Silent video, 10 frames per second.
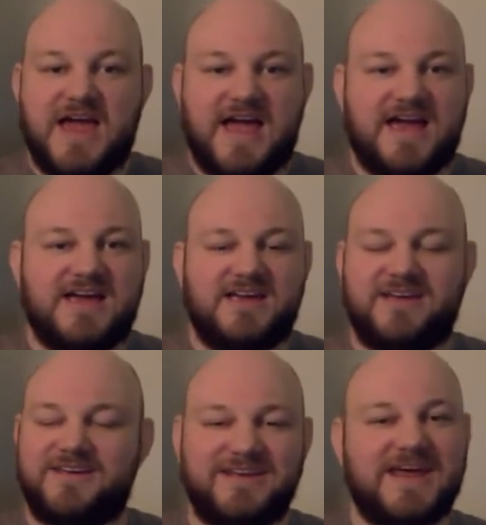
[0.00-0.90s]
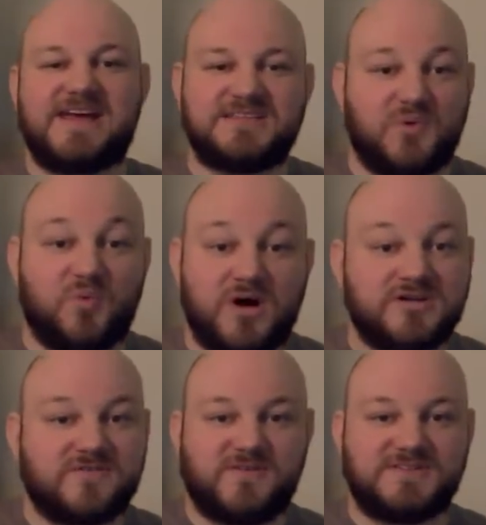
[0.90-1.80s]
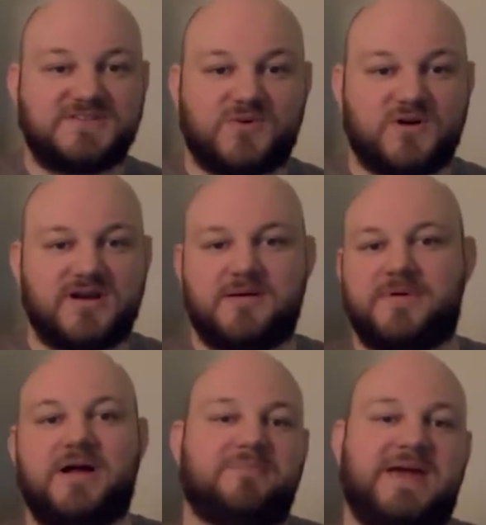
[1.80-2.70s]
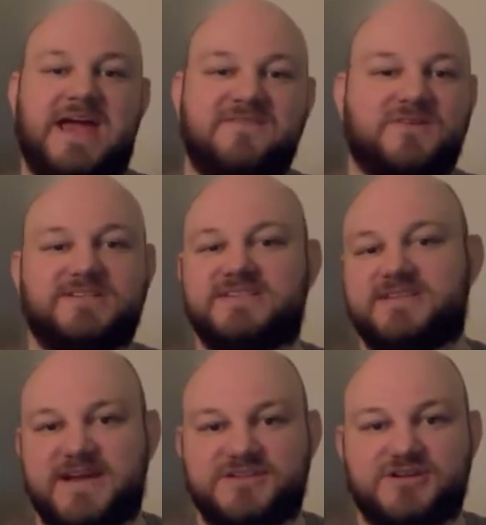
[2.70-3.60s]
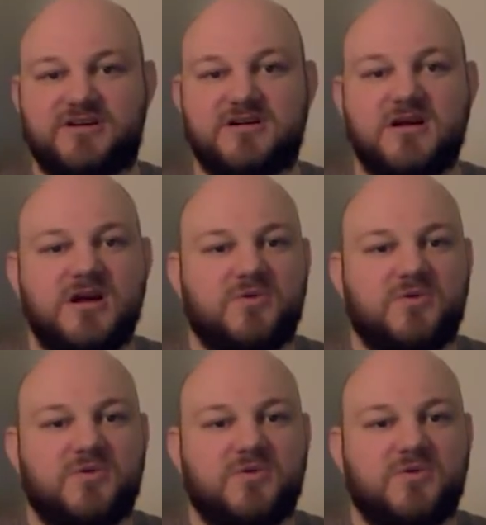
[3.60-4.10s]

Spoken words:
It has a wonderful story about man versus nature